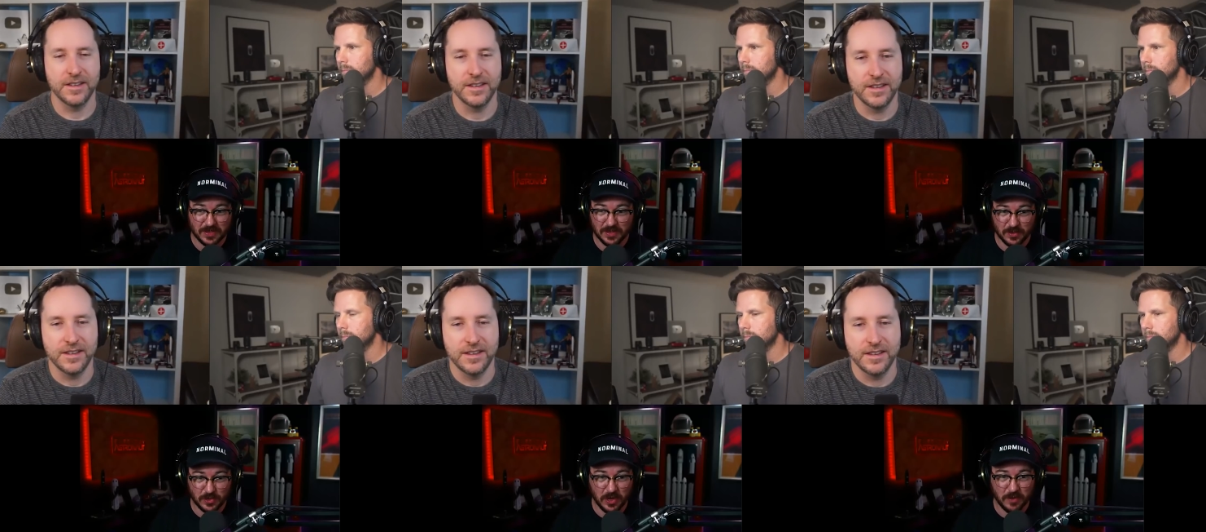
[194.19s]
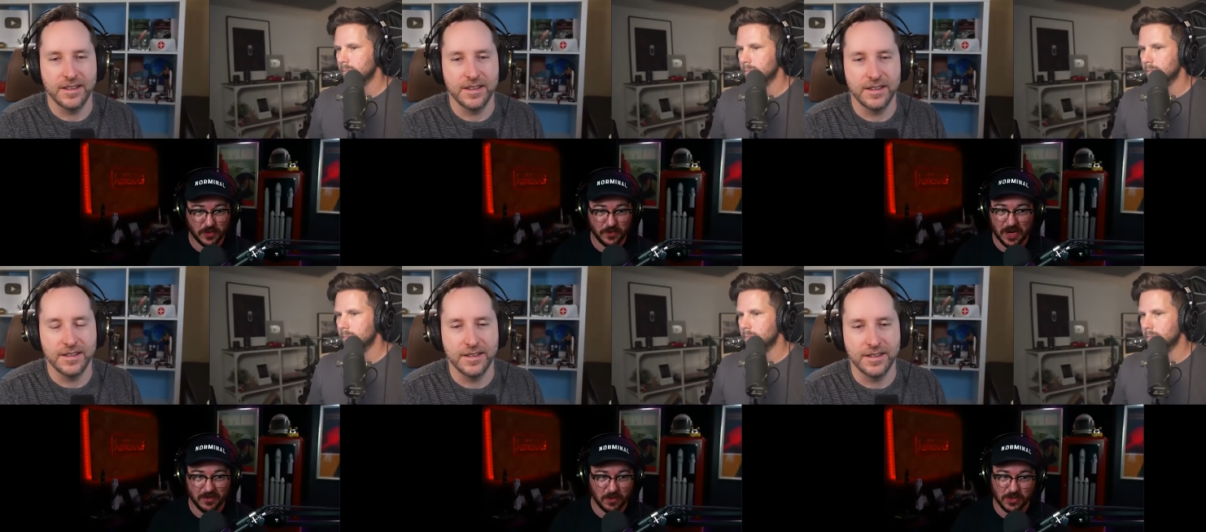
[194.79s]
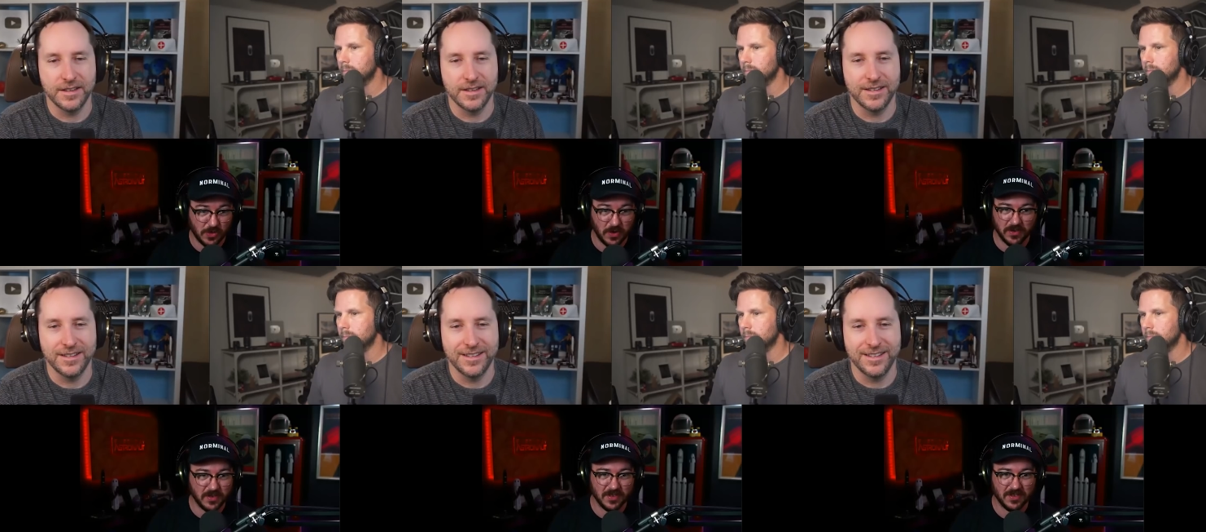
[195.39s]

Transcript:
Speaker 1: enough surviving, which there aren't